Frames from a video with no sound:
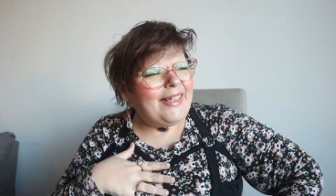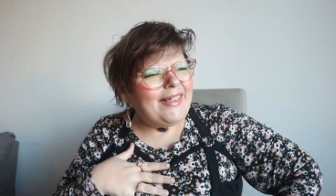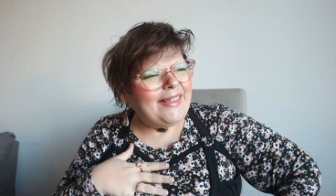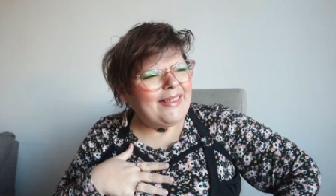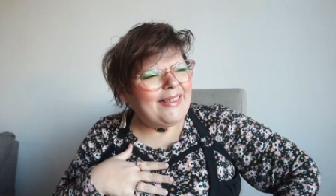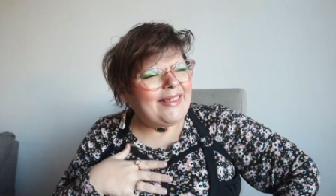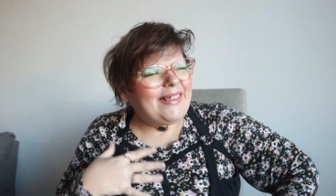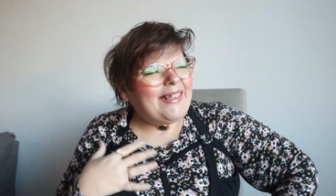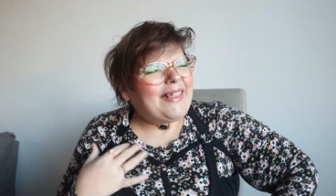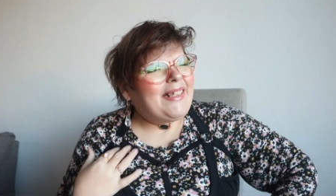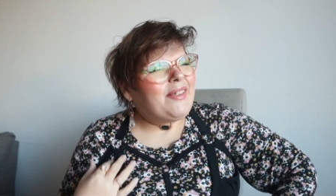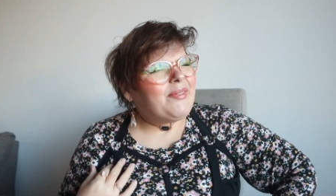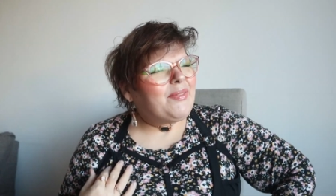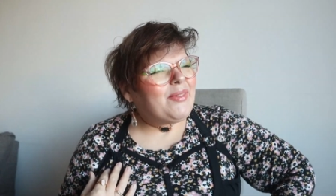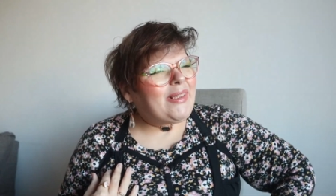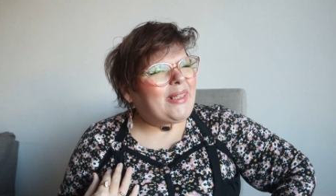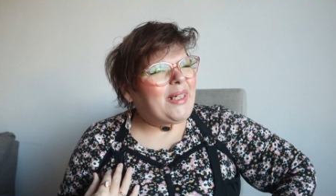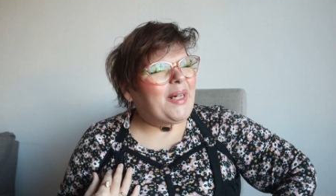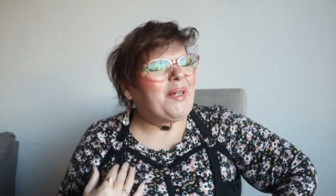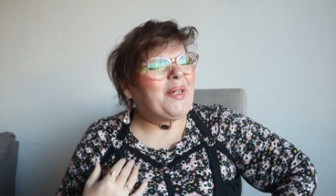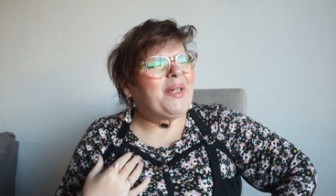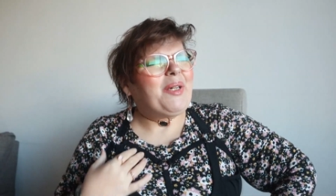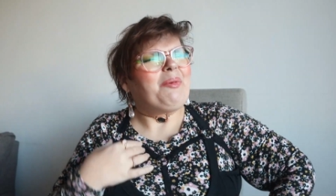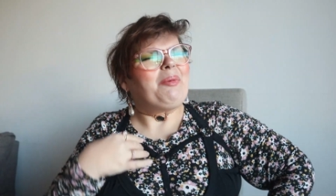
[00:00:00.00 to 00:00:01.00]
it. Did I even
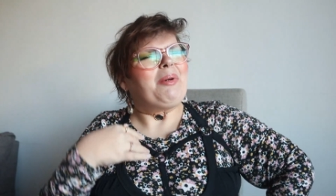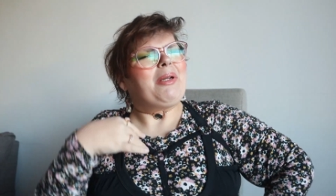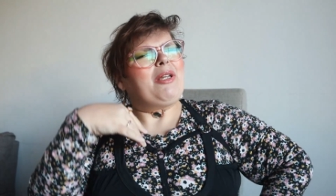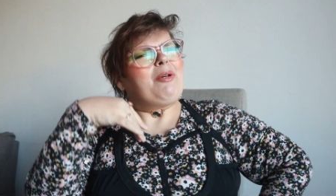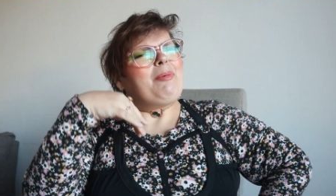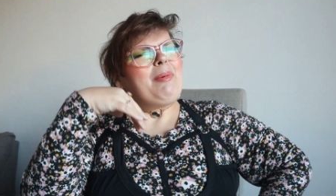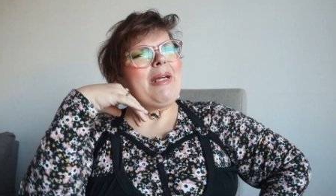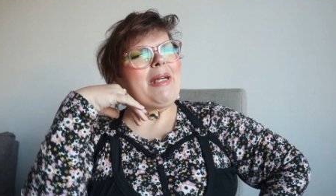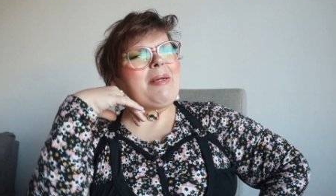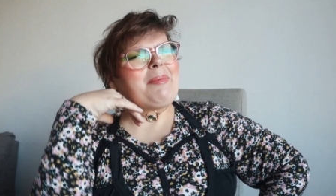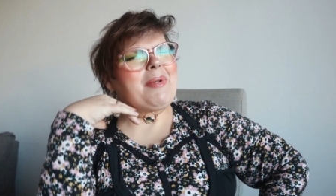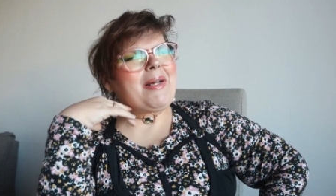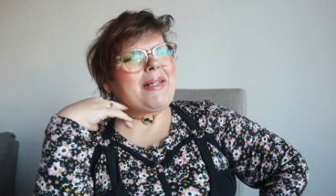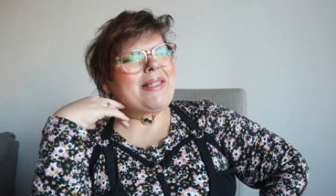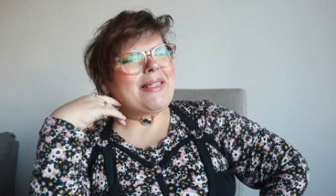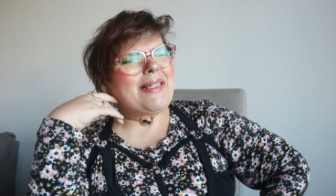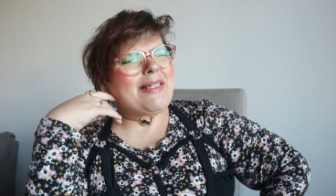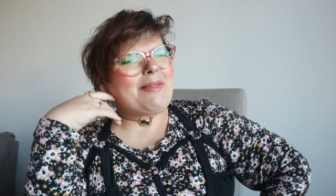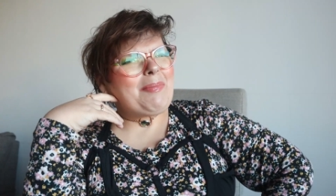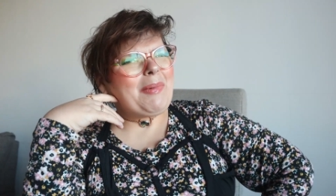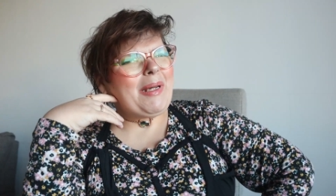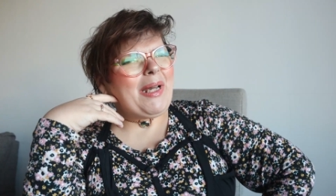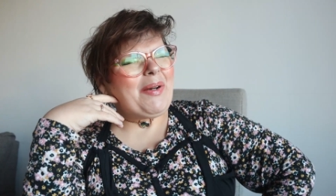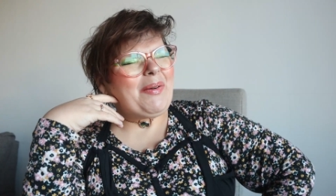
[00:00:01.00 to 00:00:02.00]
tell you what New Makeup
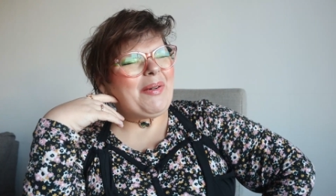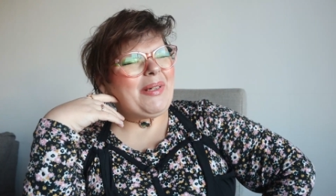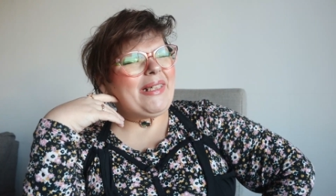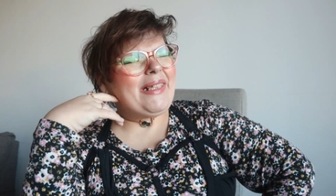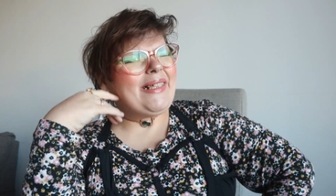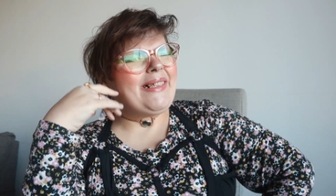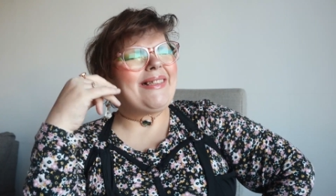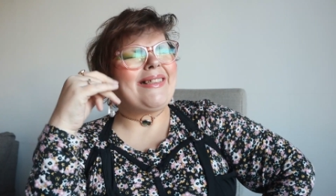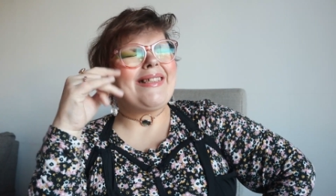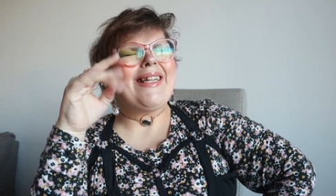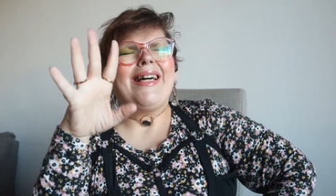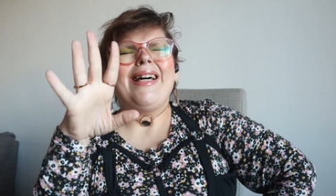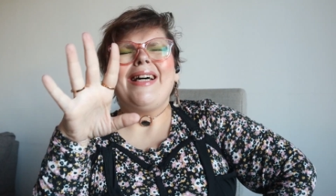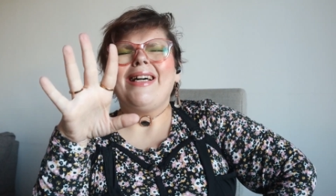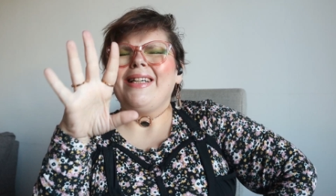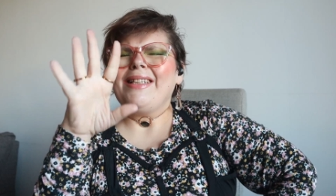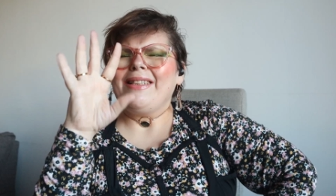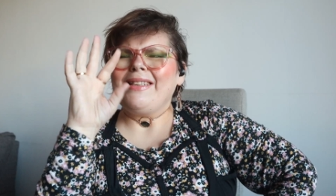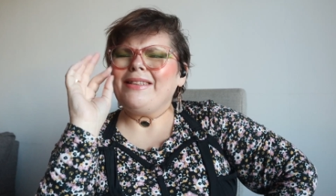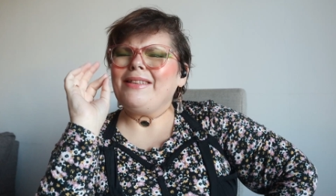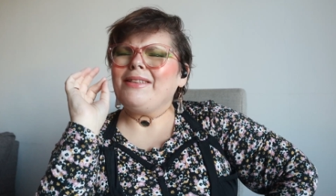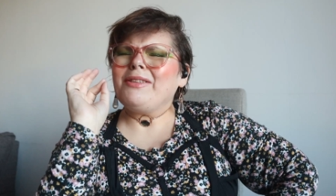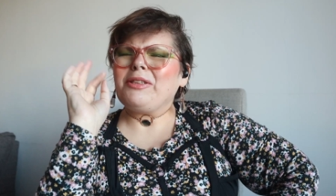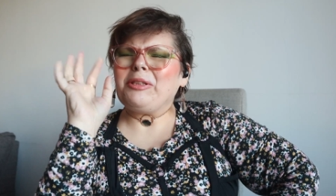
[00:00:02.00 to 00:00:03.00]
Nonsense Bingo is?
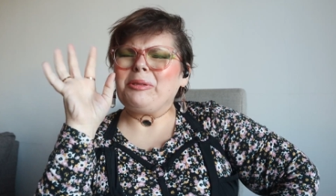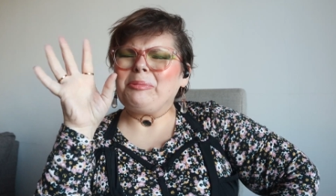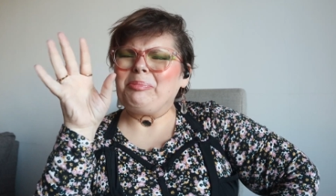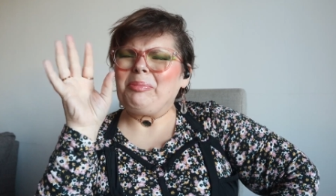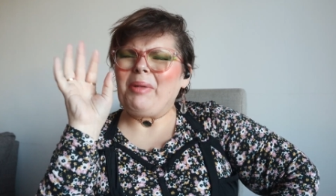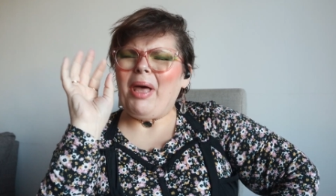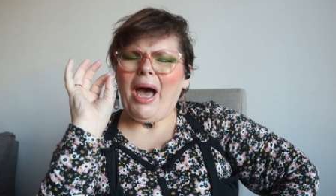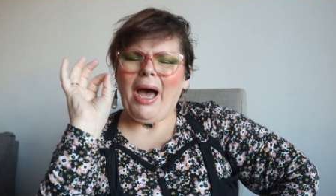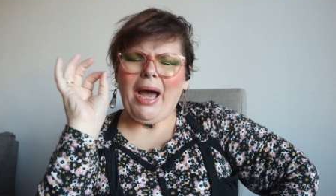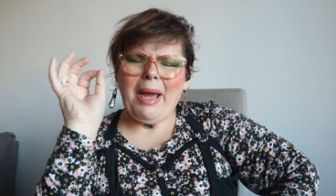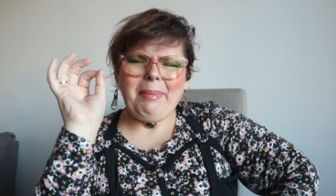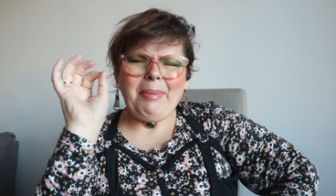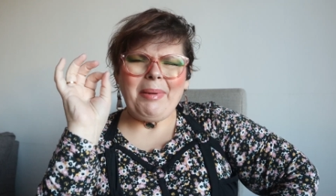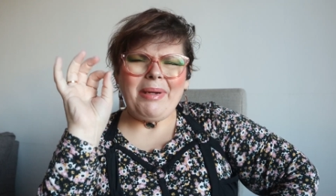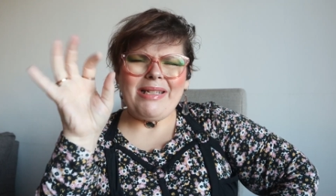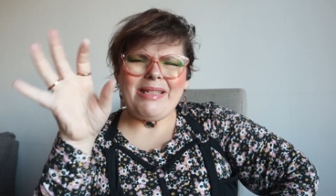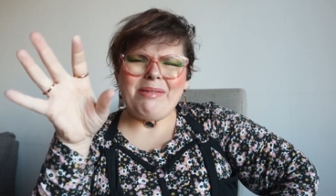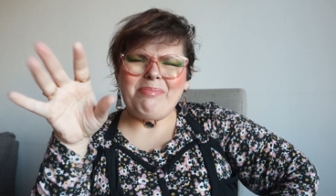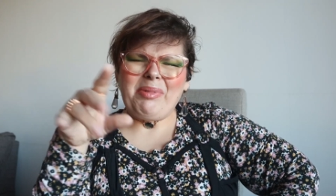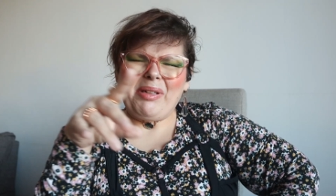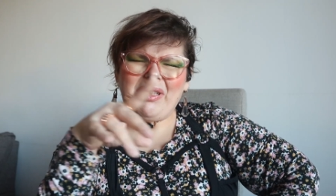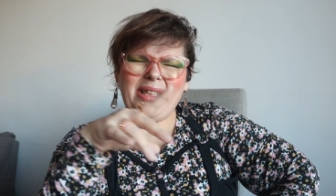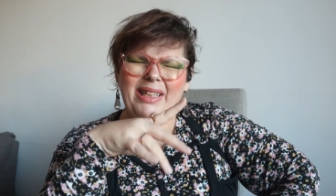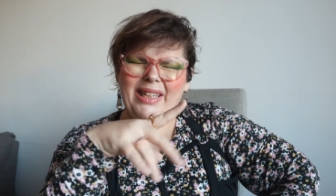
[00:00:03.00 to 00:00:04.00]
There's a high
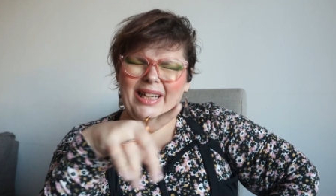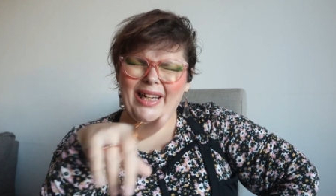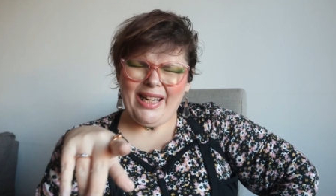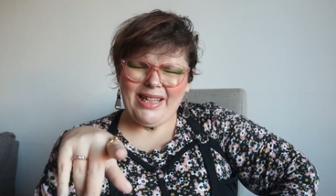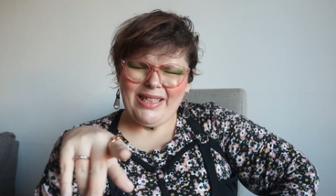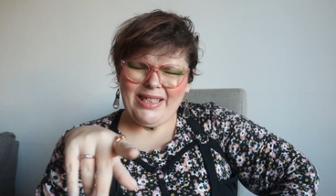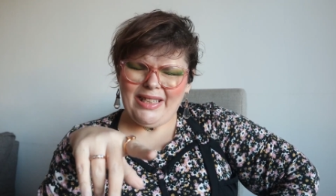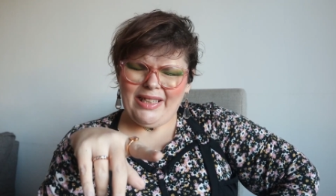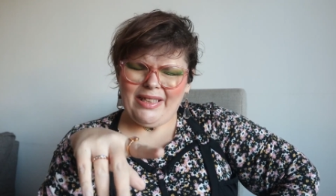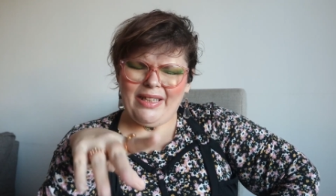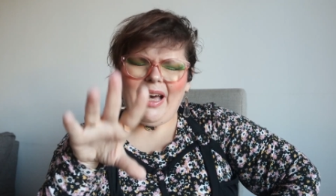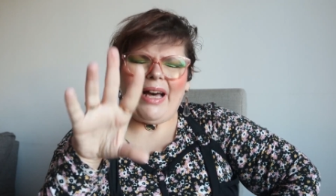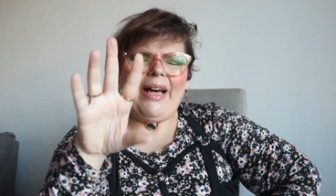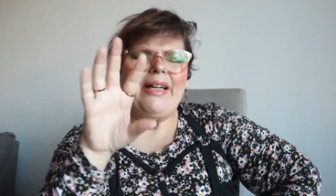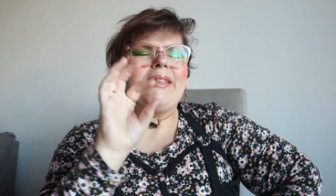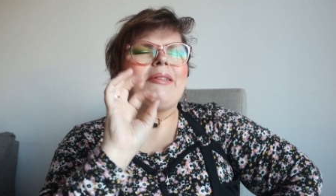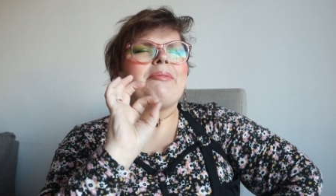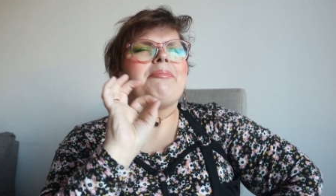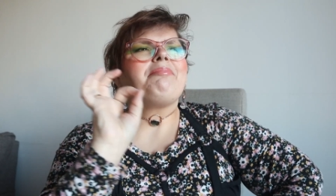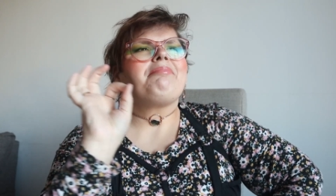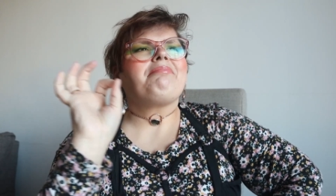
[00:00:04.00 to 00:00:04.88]
possibility I did not.